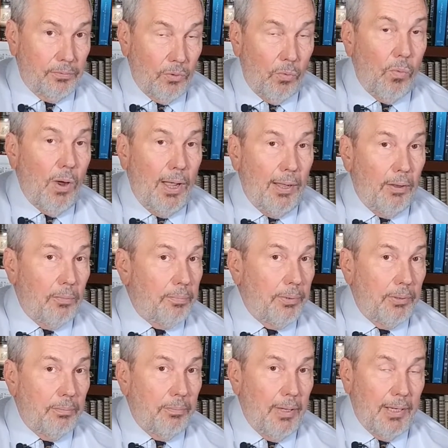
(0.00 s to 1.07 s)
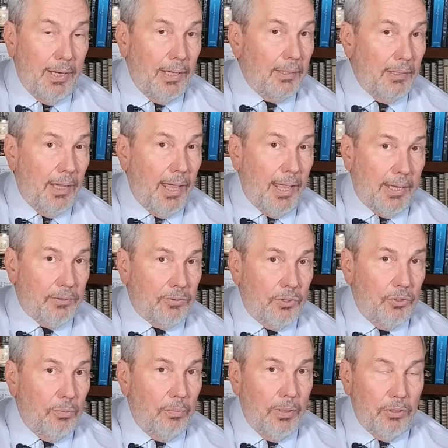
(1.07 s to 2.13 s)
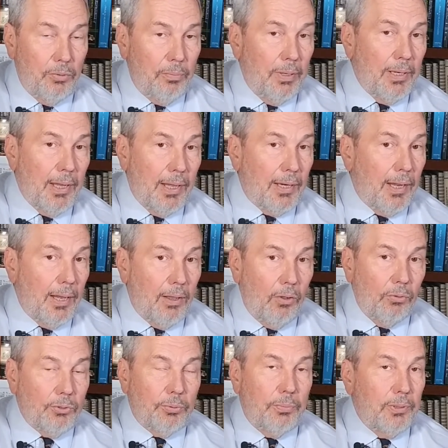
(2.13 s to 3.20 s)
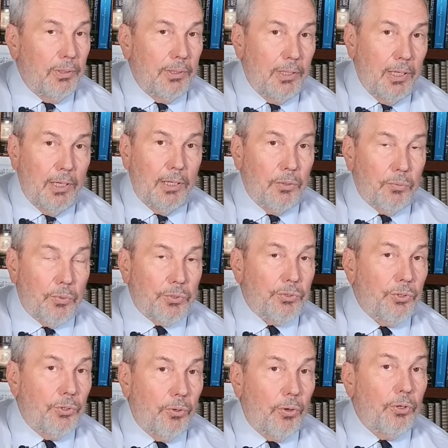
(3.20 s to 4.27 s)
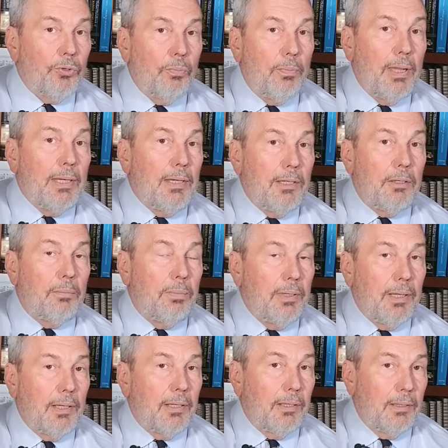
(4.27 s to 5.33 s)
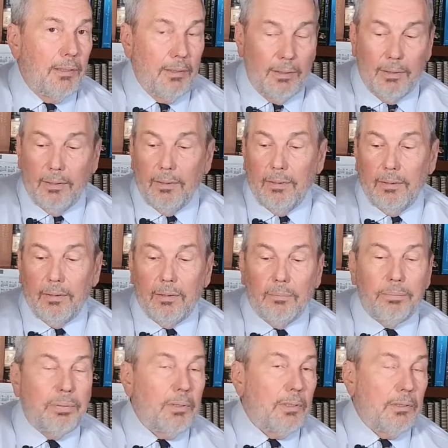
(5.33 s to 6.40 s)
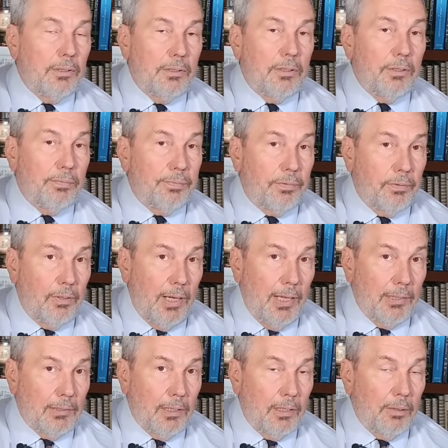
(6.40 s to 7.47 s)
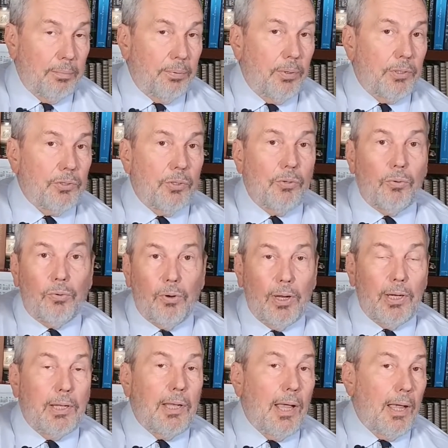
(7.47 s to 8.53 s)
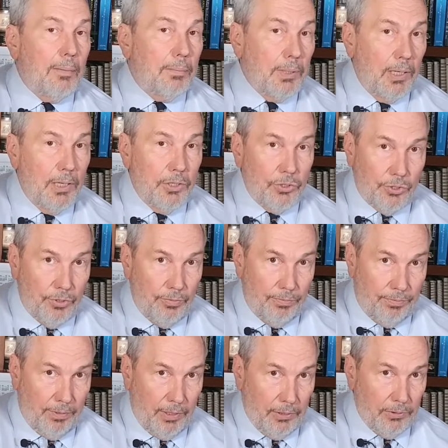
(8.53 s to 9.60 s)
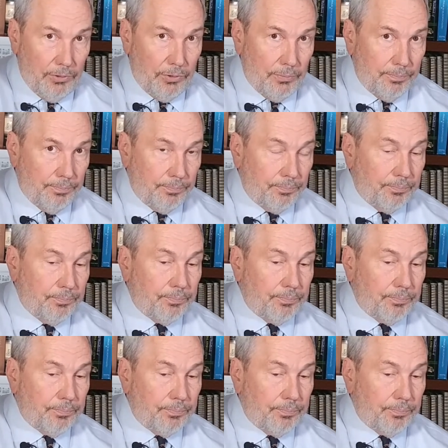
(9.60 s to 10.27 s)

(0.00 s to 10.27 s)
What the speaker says: for a while, but it may not last, and you may not ultimately get any worse than you are. You may need to be on a completely different antidepressant or on a combination of things.